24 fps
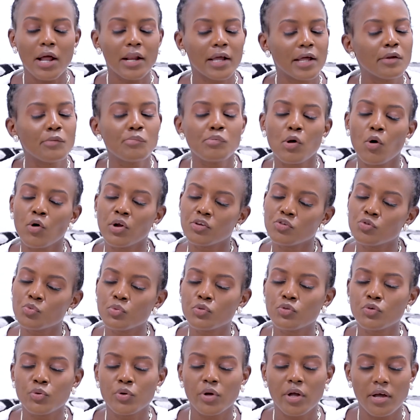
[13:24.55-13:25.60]
can I be honest
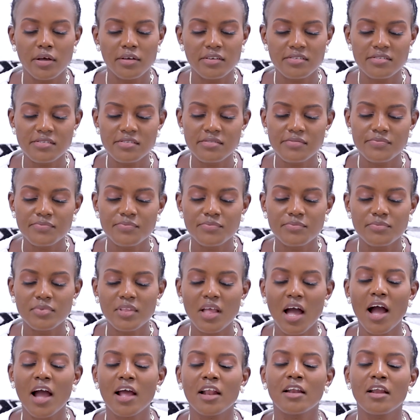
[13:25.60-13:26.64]
with you guys?
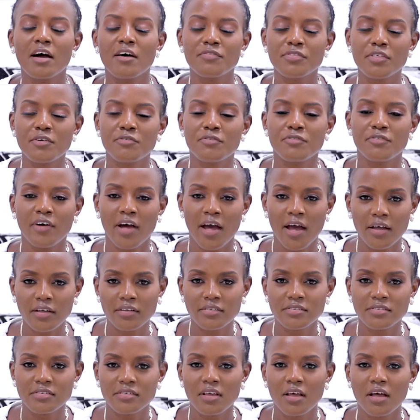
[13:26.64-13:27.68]
I love the
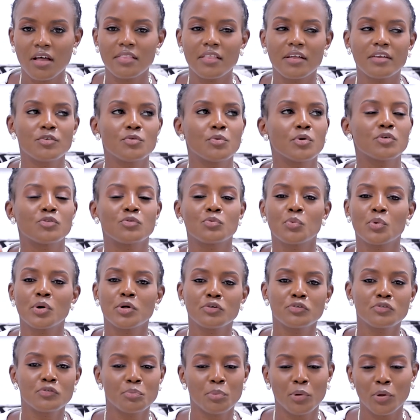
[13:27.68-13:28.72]
fact that he was
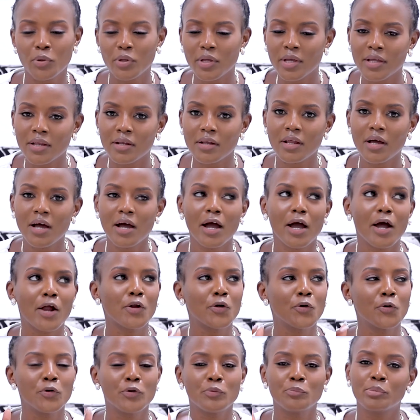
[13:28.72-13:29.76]
well-spoken
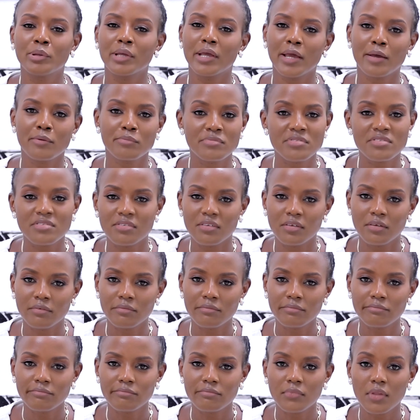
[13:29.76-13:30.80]
and could be MC.
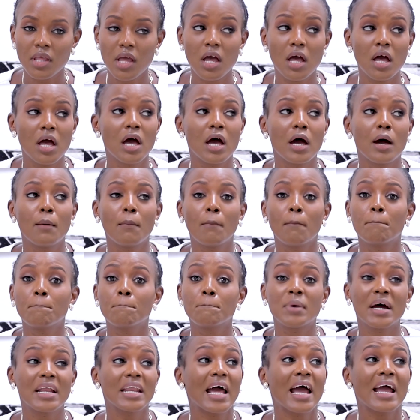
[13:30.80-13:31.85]

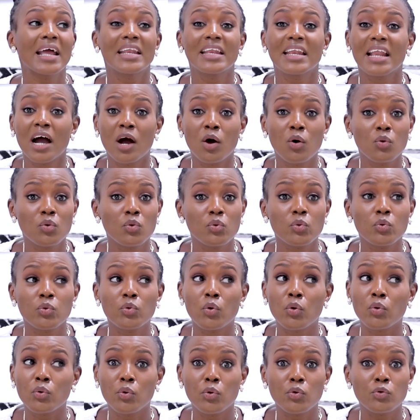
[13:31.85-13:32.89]
But I now
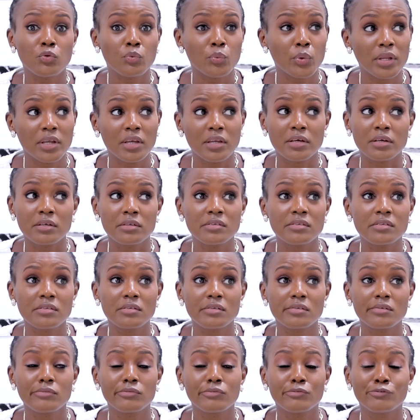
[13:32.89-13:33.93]
don't go to
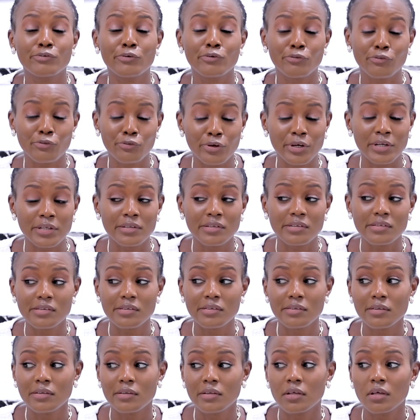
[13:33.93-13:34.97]
weddings for
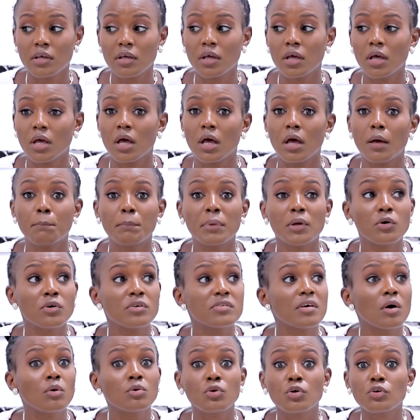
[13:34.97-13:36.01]
friends
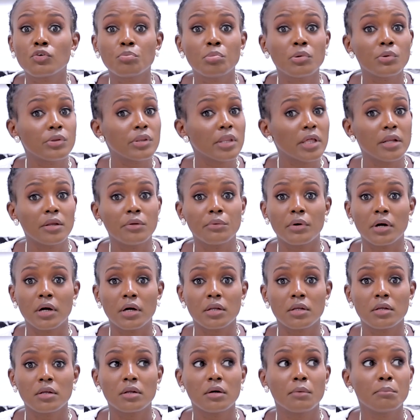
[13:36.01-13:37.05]
because I would not be with
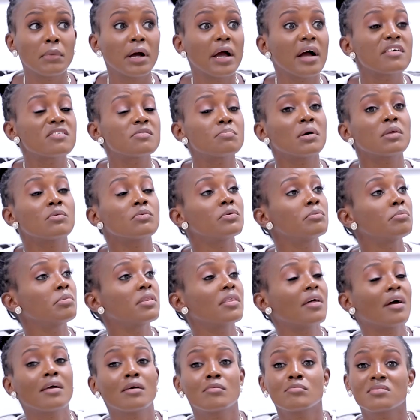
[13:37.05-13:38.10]
anyone. My husband will
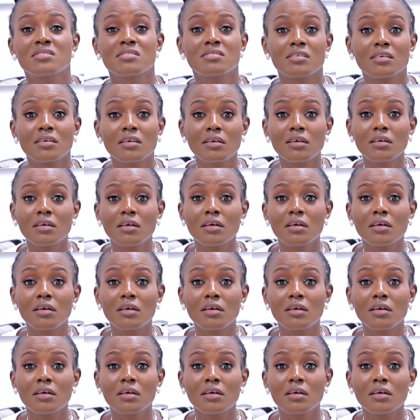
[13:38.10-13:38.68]
be the MC.